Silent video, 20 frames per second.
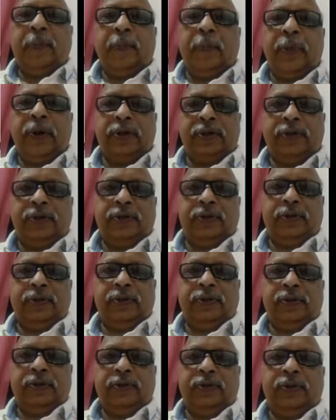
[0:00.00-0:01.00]
bus.
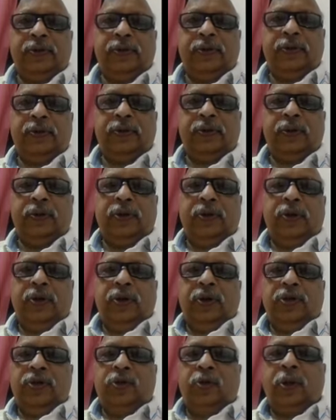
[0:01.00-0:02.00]

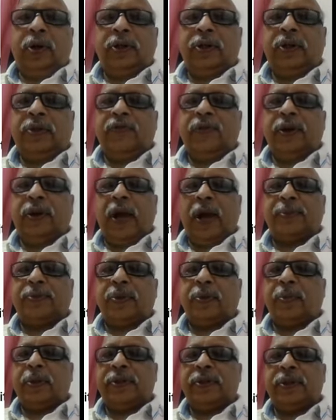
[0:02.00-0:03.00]
So what are the different types
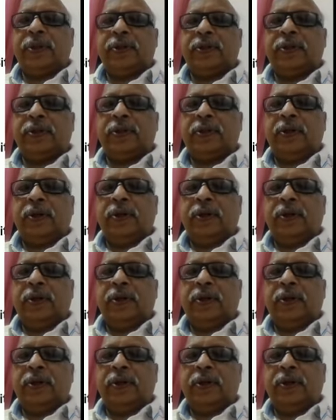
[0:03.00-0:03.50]
of buses?